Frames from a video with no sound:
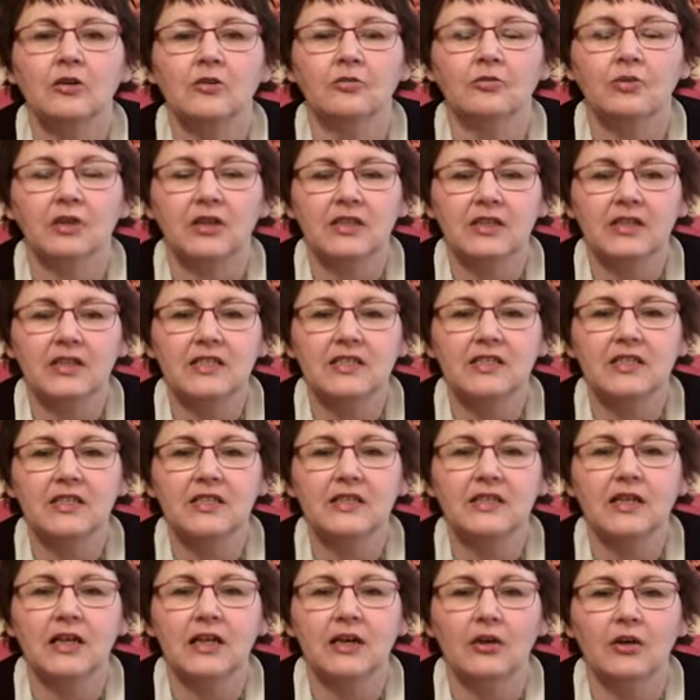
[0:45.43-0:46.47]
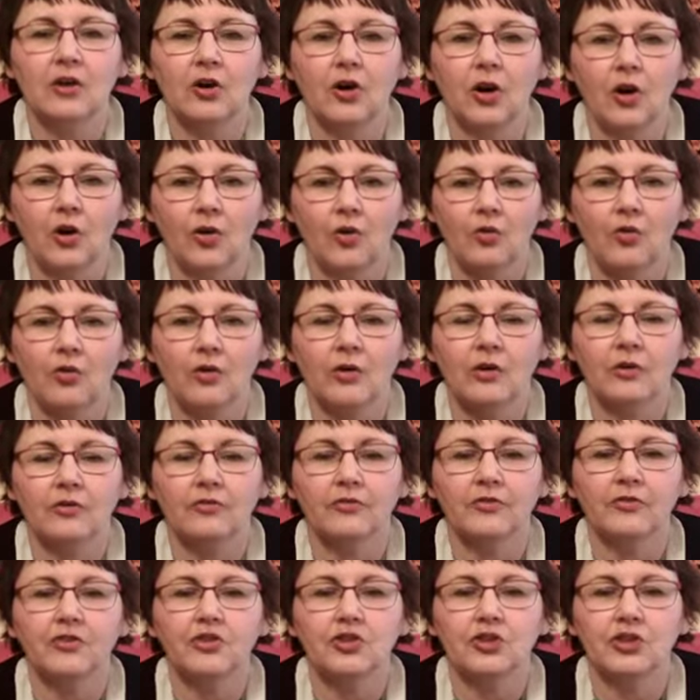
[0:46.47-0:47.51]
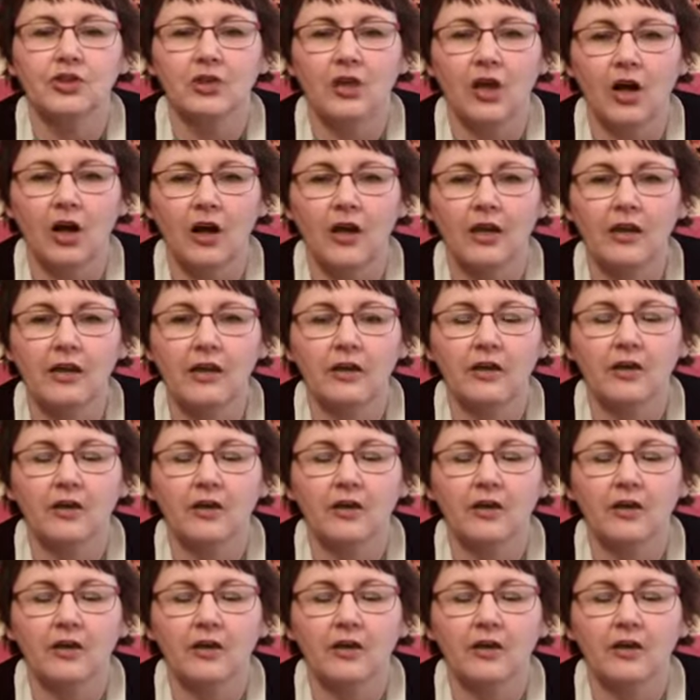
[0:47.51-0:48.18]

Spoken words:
release and let go for July